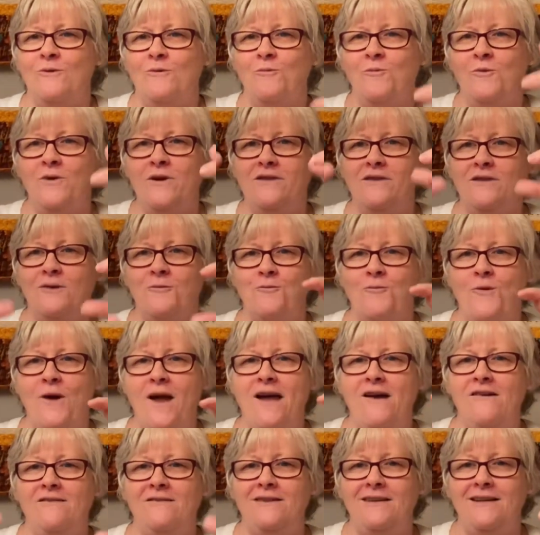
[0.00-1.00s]
with the
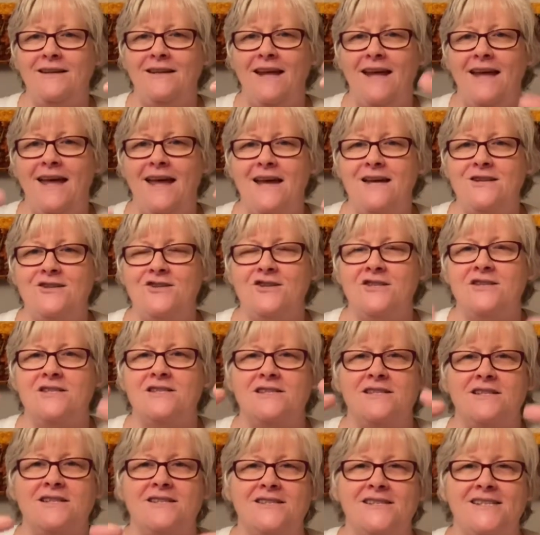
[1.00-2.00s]
rounded edges
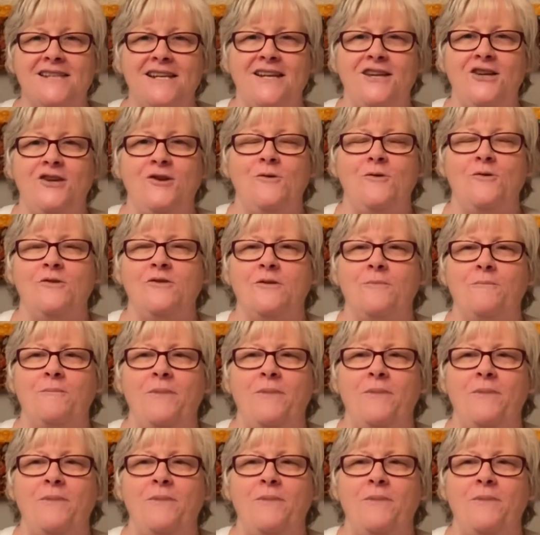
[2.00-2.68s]
to